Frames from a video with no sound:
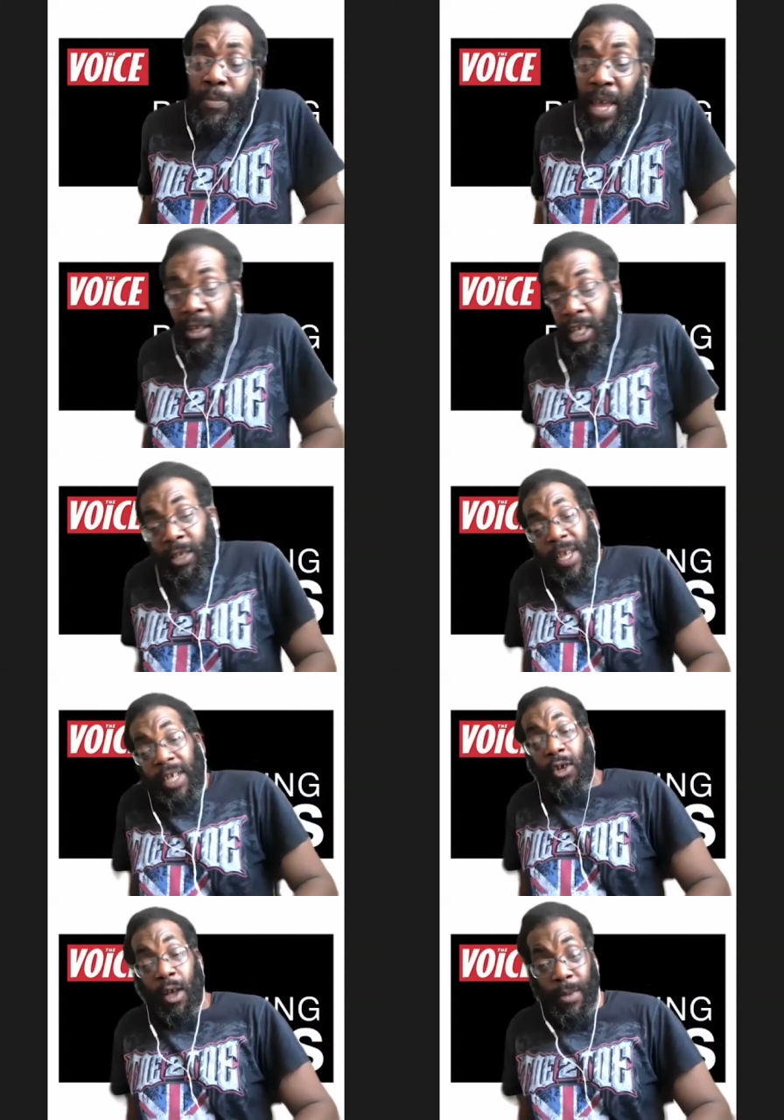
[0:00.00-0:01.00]
make just make
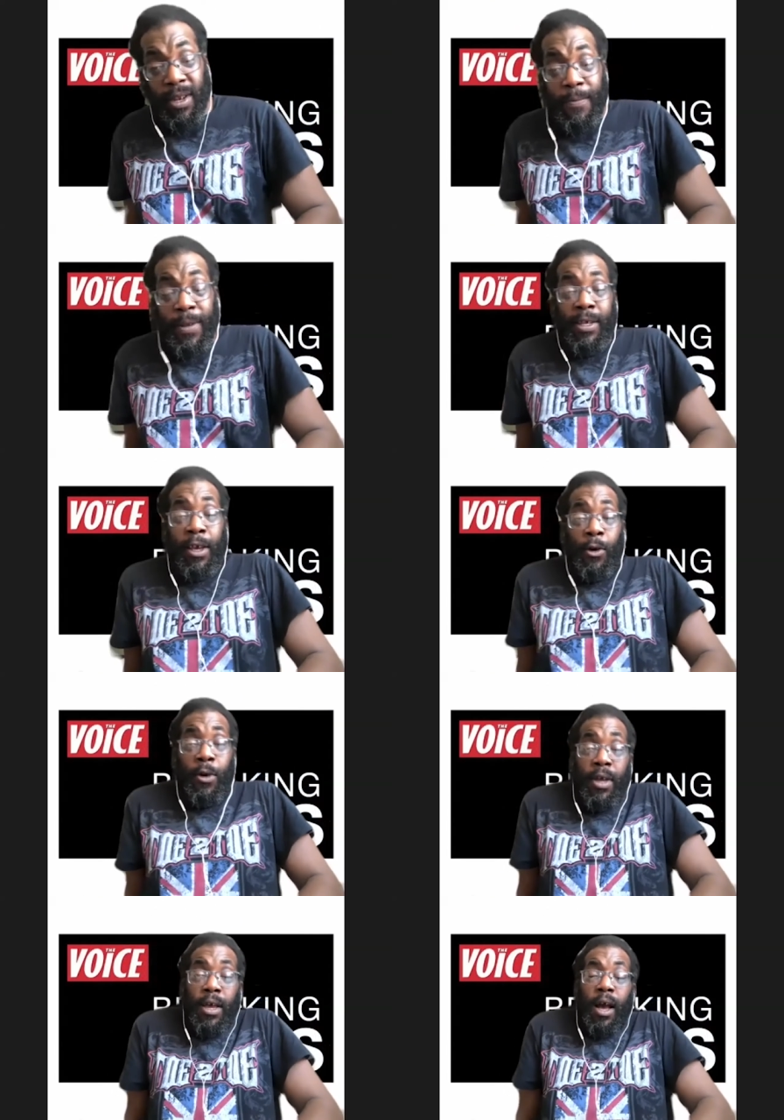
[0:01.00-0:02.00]
sure I'm in the video.
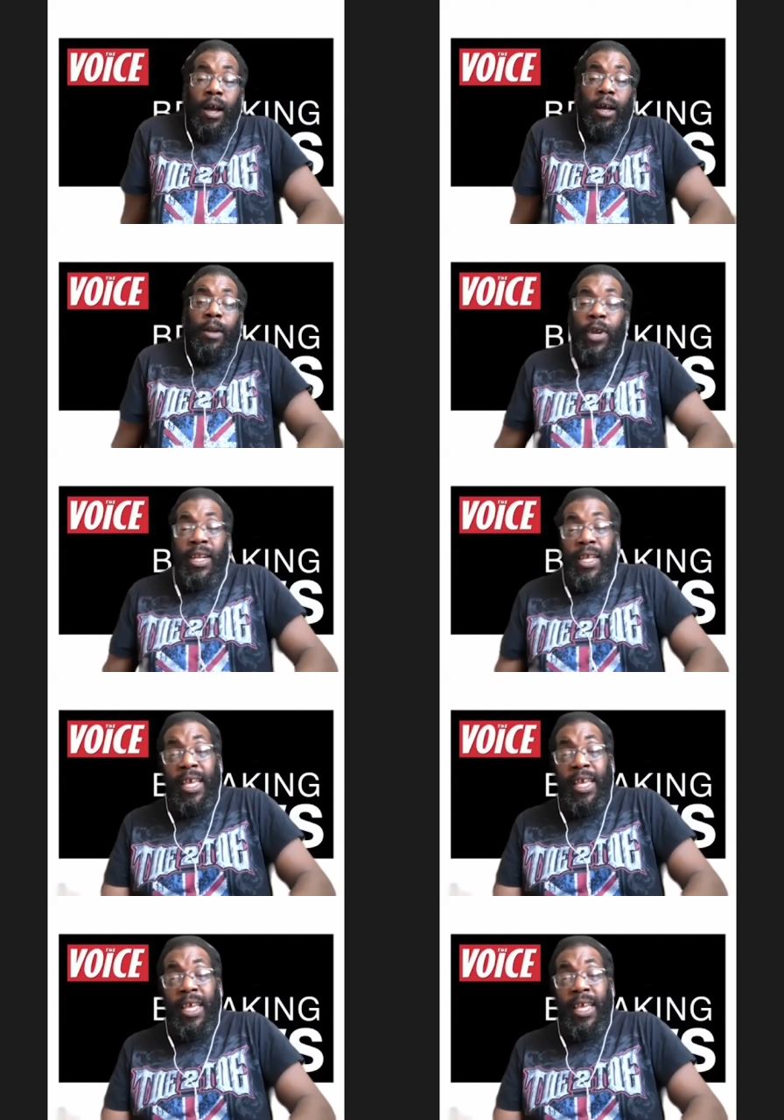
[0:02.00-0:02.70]
I'm gonna bring yeah,